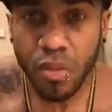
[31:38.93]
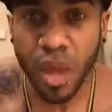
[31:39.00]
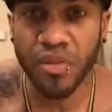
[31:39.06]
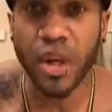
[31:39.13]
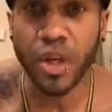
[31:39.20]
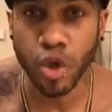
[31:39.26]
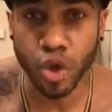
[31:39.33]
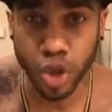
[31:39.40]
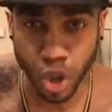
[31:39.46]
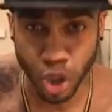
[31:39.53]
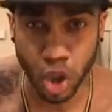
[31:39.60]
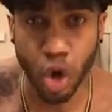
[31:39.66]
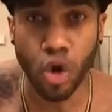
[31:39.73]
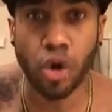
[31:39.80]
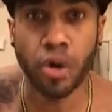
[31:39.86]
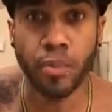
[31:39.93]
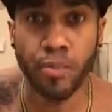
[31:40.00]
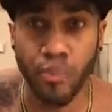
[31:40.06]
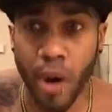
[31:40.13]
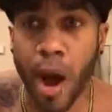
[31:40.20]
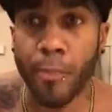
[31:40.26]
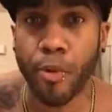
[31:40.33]
then you should learn
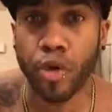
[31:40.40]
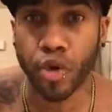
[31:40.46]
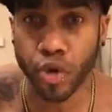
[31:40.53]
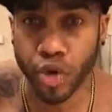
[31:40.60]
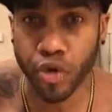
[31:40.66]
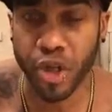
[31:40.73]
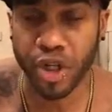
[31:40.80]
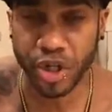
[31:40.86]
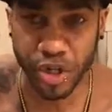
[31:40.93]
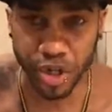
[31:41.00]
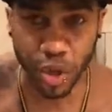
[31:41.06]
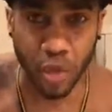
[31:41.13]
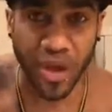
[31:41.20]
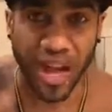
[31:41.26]
proper nutrition so